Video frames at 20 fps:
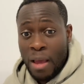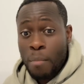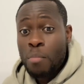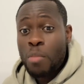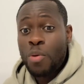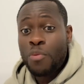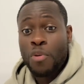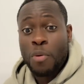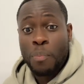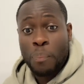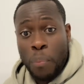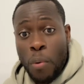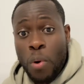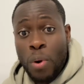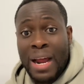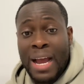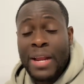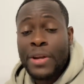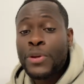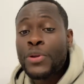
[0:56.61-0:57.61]
But for
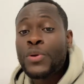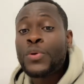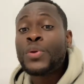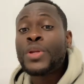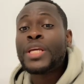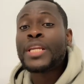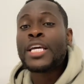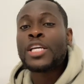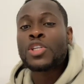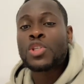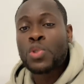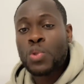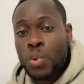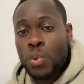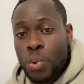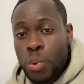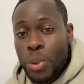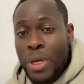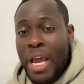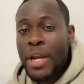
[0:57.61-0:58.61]
Poland, you need a
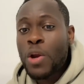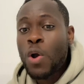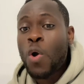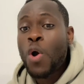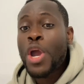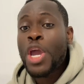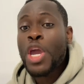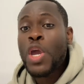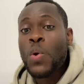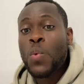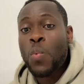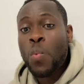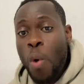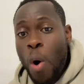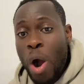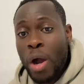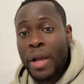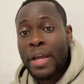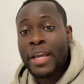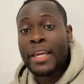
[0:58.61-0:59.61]
student or a
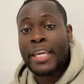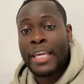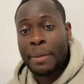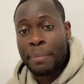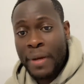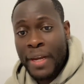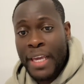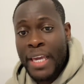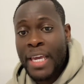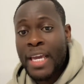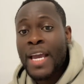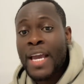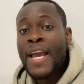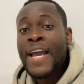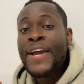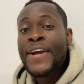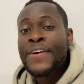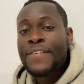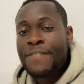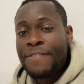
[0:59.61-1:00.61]
work Kimlik
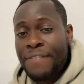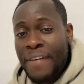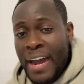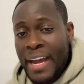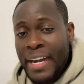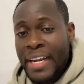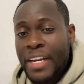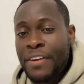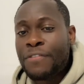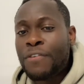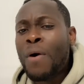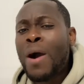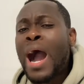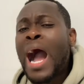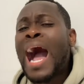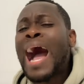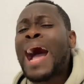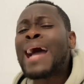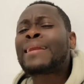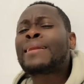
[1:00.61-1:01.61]
valid for
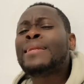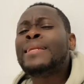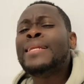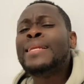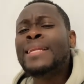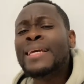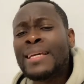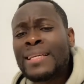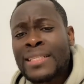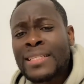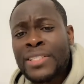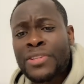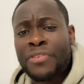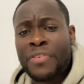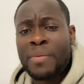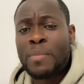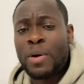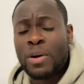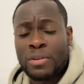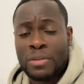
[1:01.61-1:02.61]
at least 3
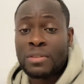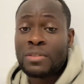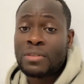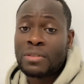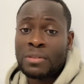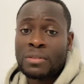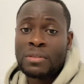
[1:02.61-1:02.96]
months.